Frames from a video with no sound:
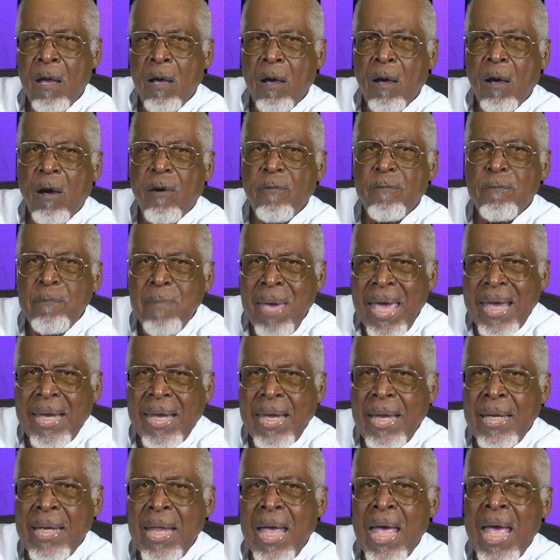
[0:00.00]
of
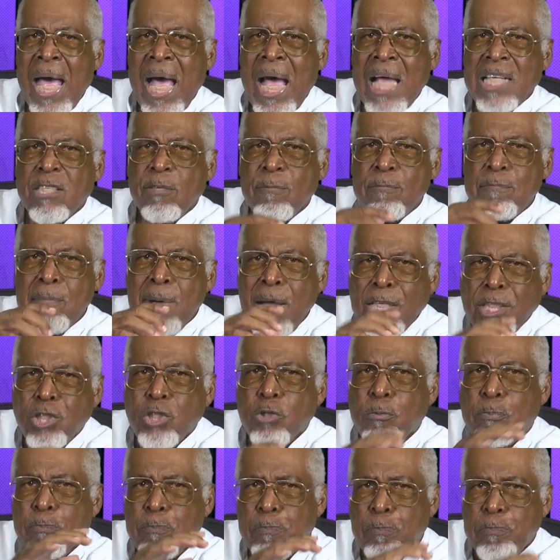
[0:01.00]
making as
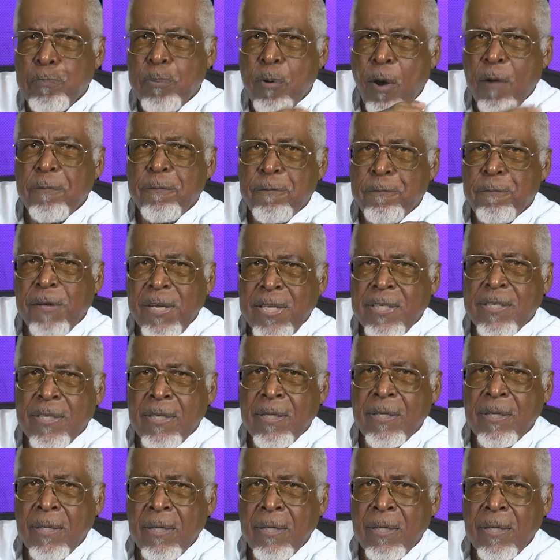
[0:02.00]
much profit